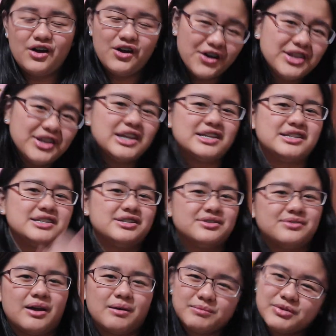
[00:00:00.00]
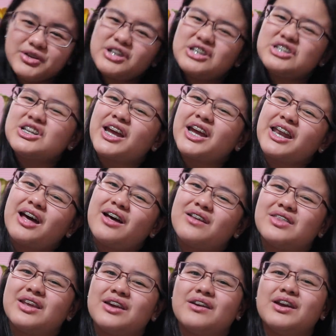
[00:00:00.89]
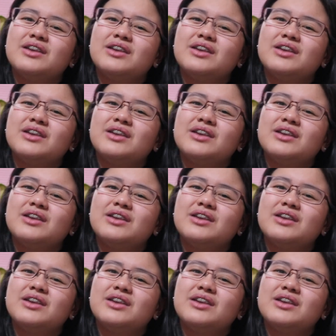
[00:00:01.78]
on Instagram. You can check it out there.